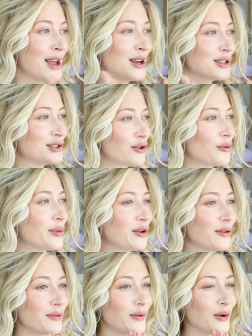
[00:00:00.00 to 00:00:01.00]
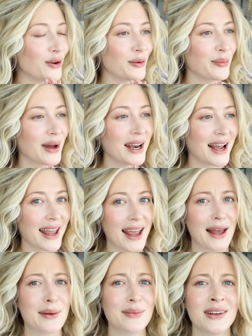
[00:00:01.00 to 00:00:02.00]
so beautiful, but
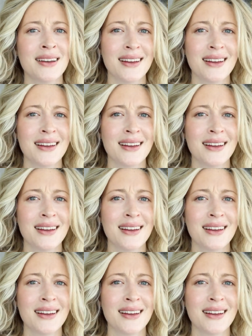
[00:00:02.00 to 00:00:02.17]
it's